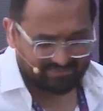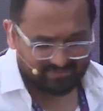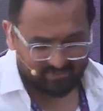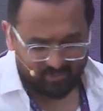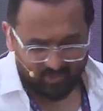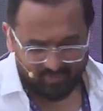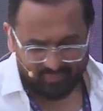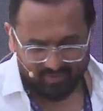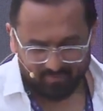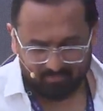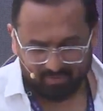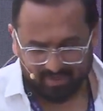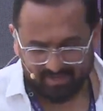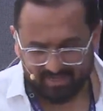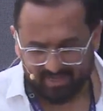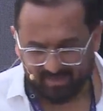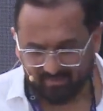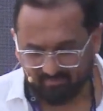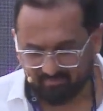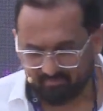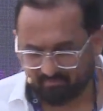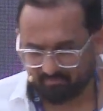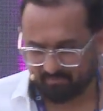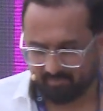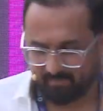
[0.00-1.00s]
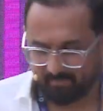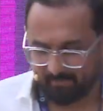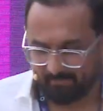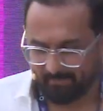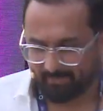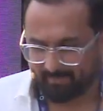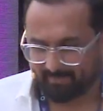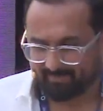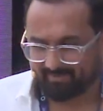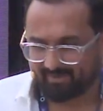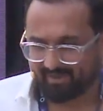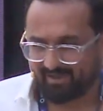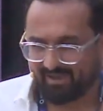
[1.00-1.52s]
got the money,
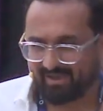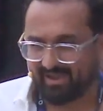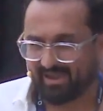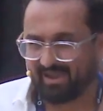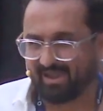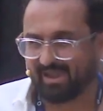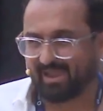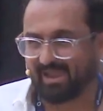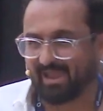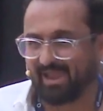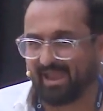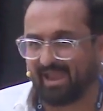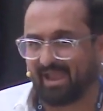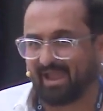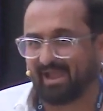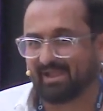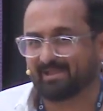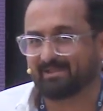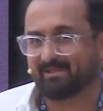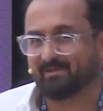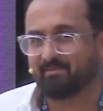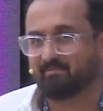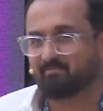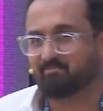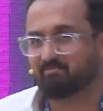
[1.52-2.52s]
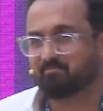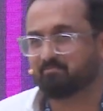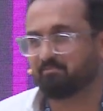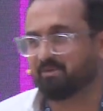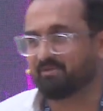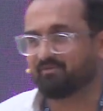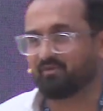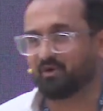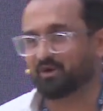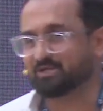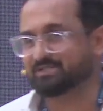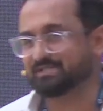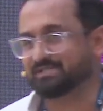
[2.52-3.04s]
and
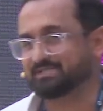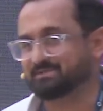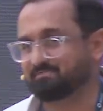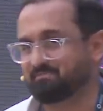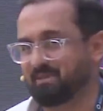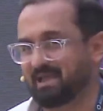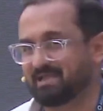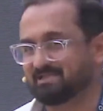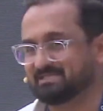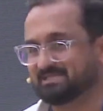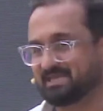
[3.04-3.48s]
before she spends